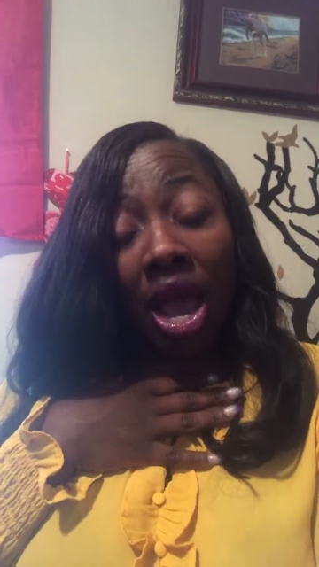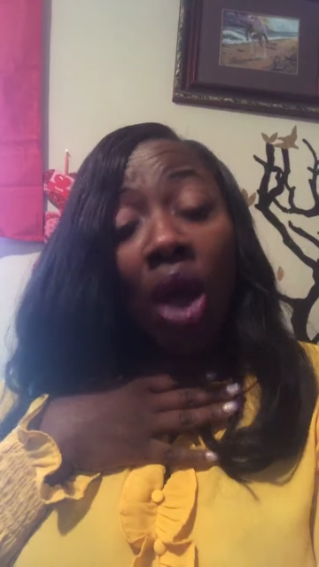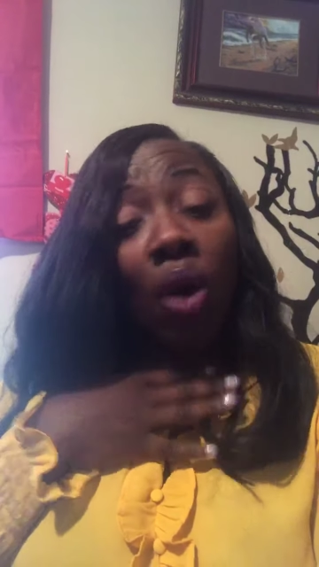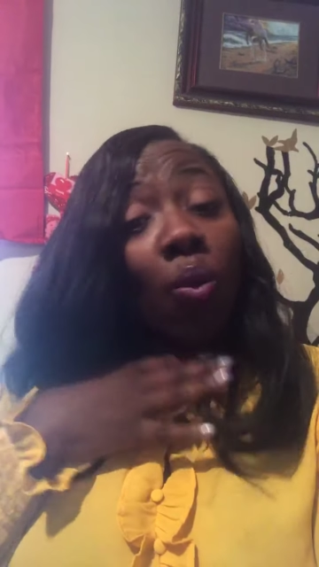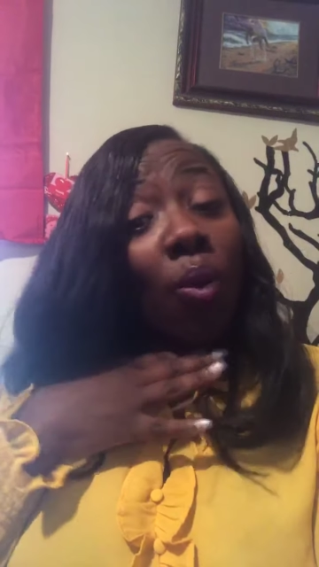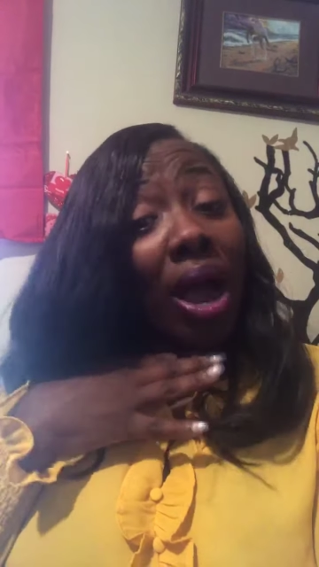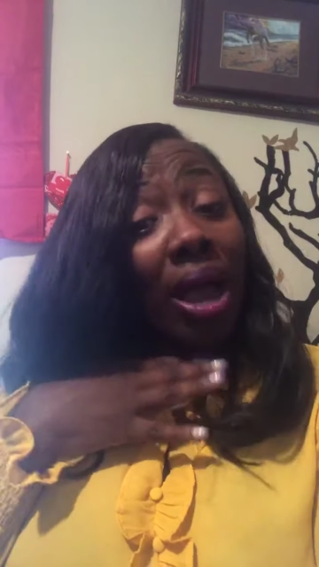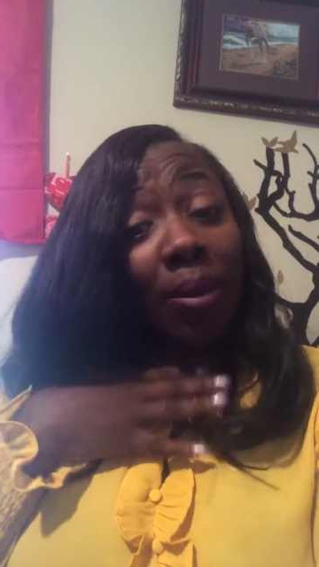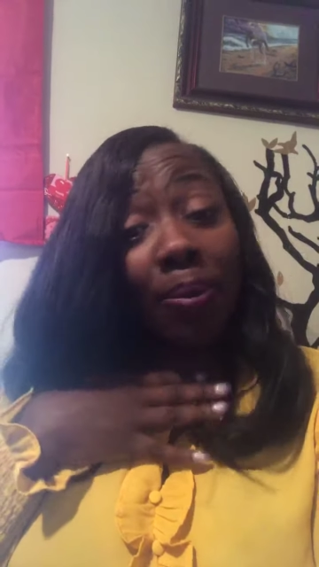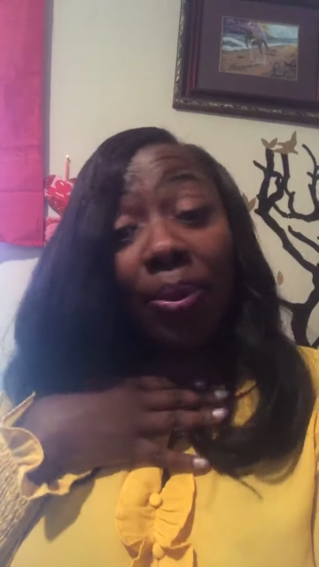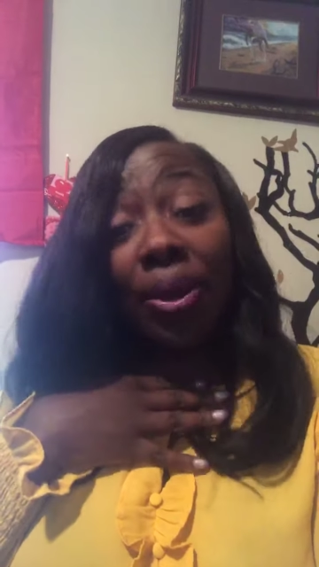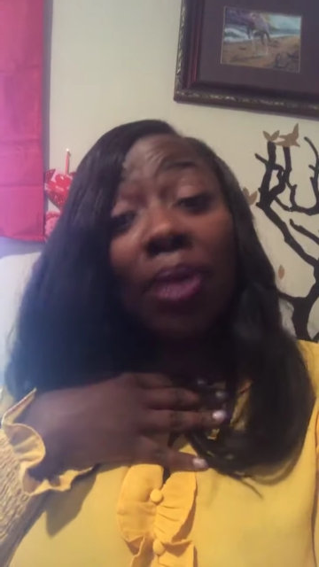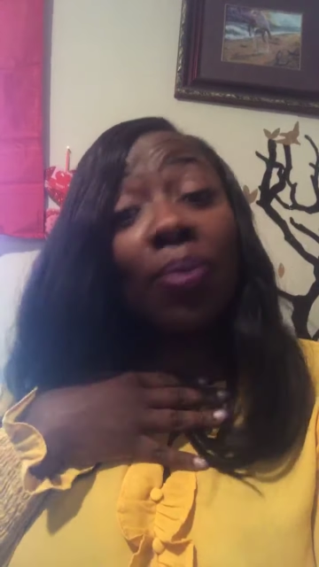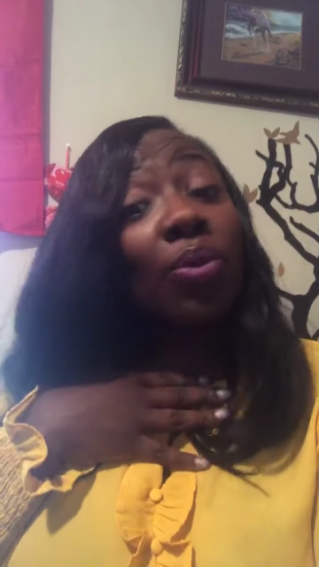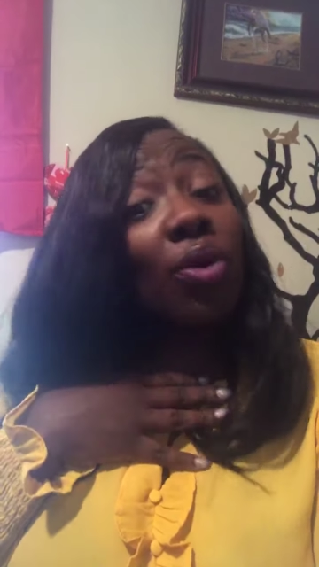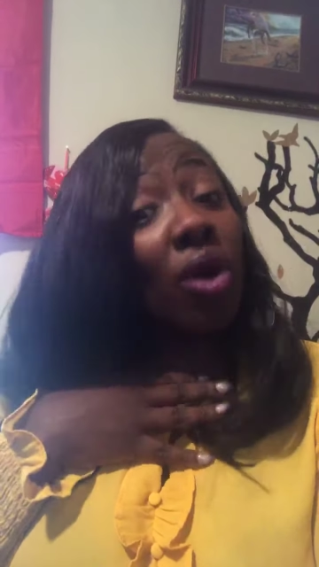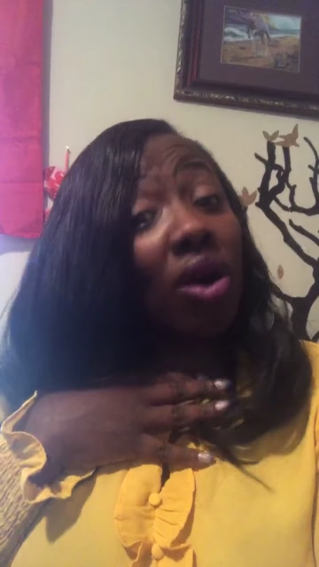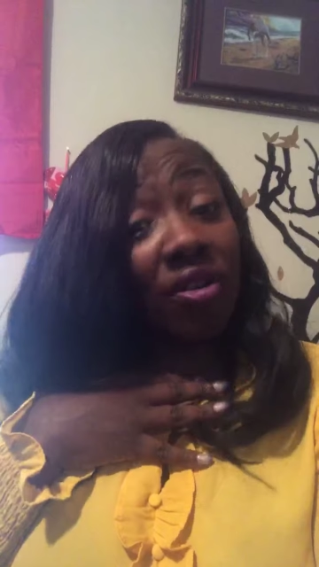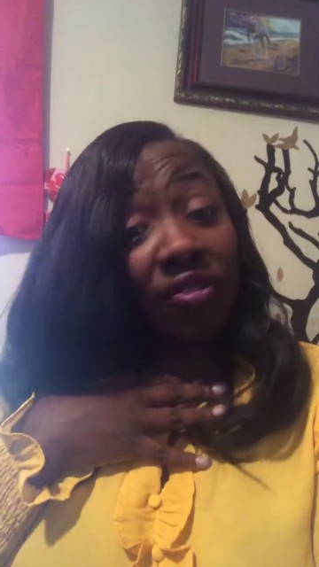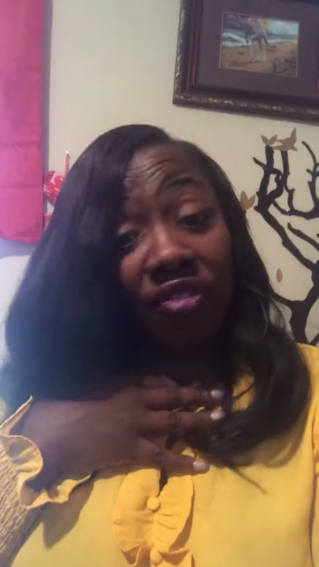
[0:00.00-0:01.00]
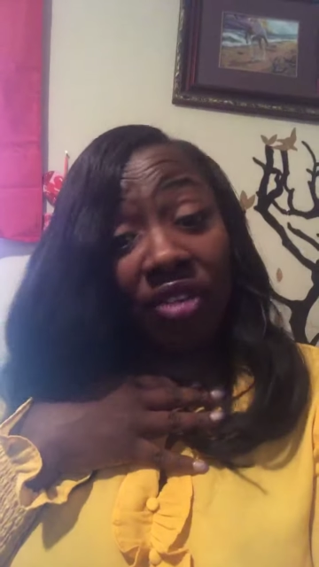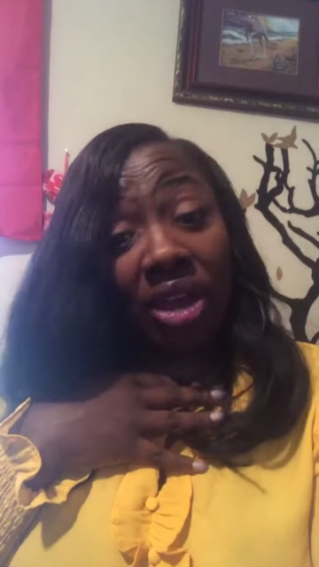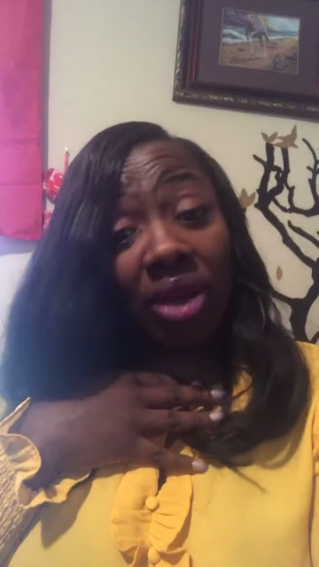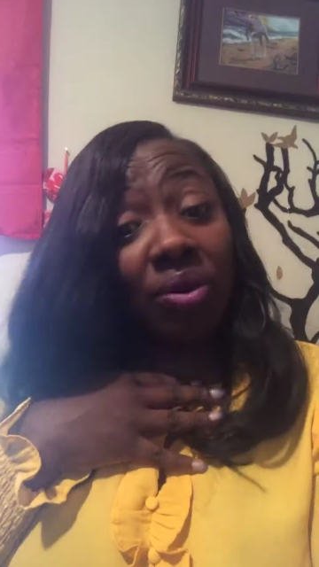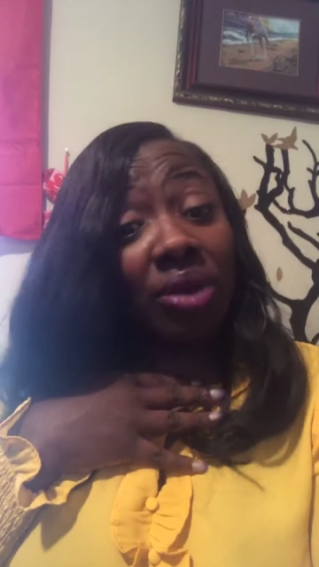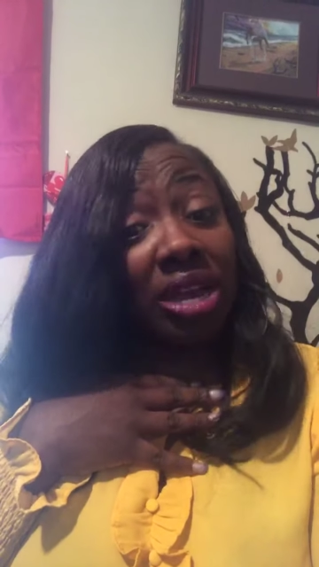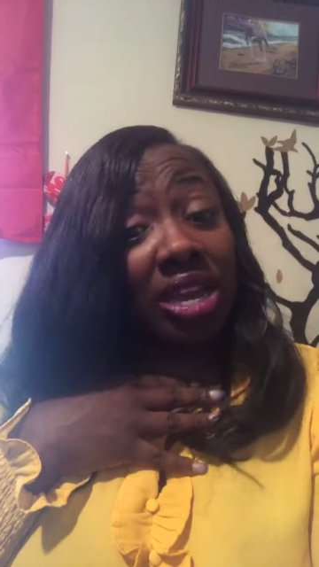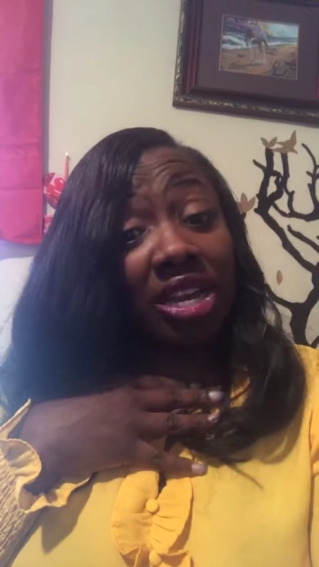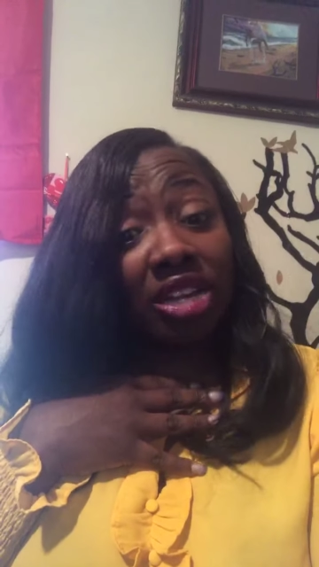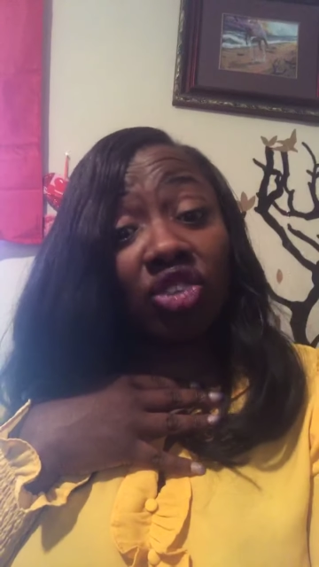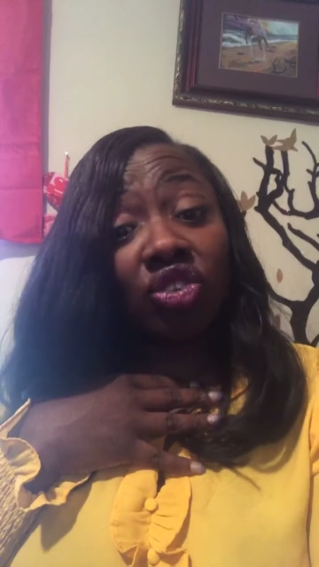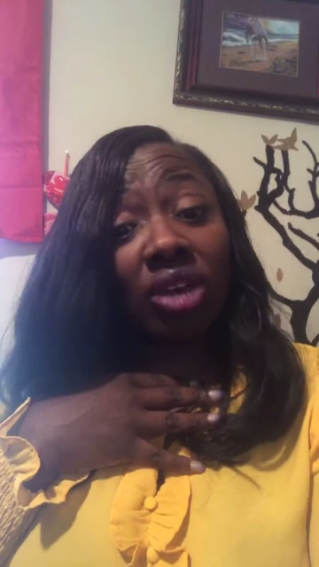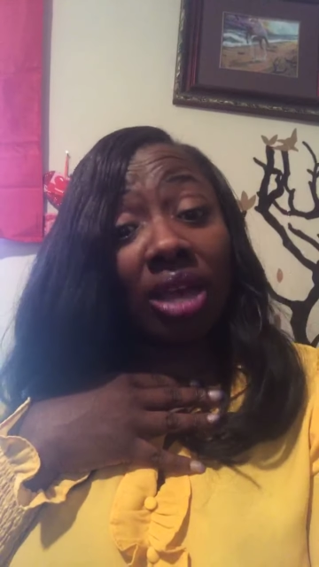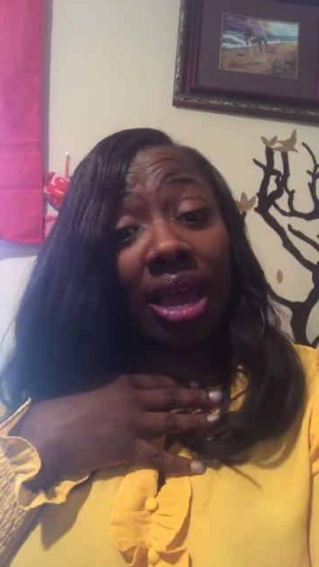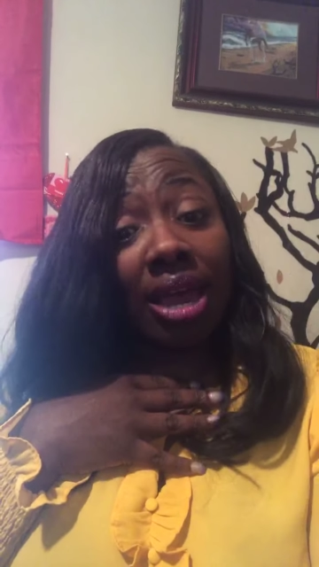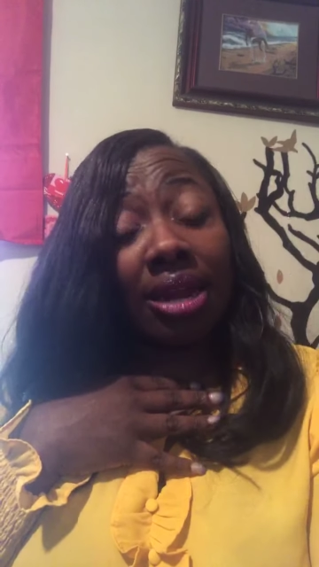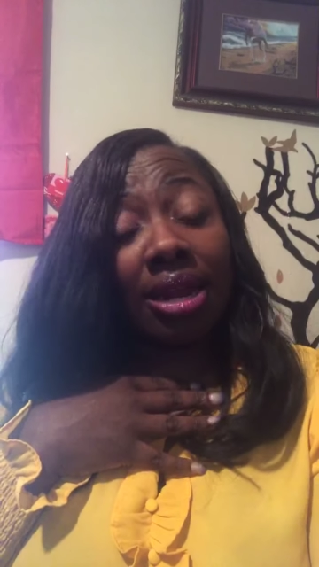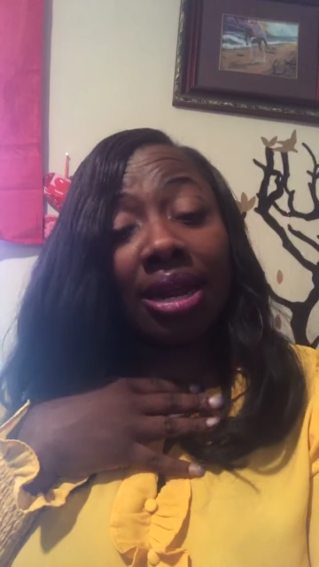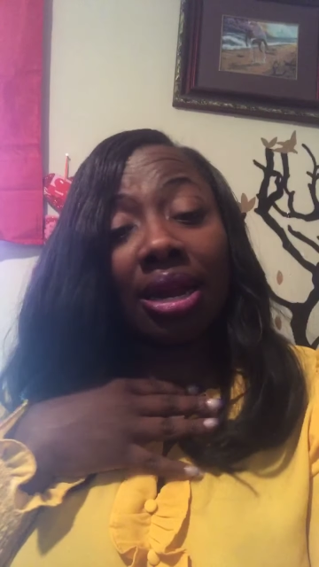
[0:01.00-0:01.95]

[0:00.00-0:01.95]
White people are very educated.